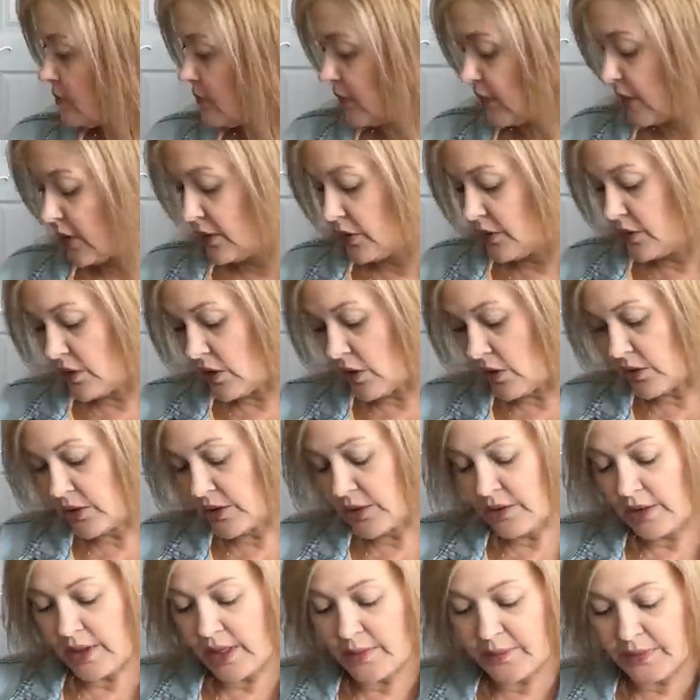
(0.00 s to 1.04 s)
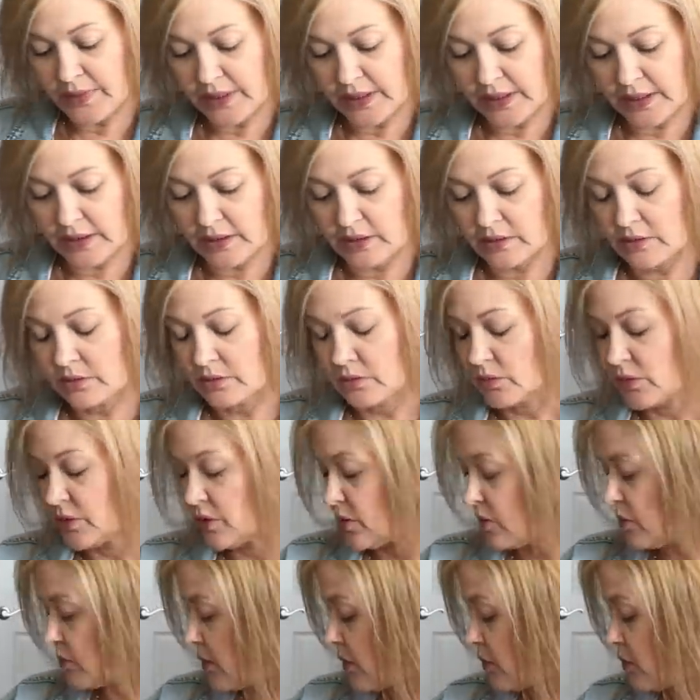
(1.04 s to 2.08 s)
There you go. Are you happy now? Do you
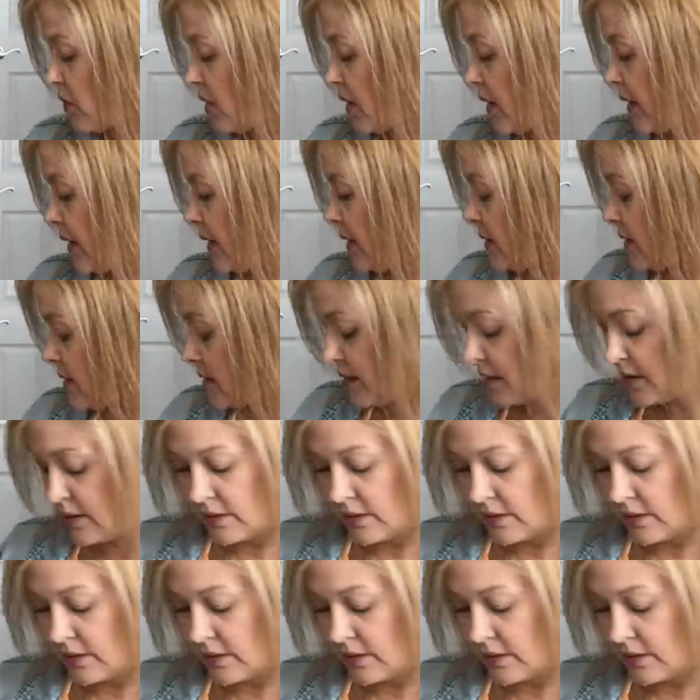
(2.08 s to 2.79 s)
want one, Wyatt?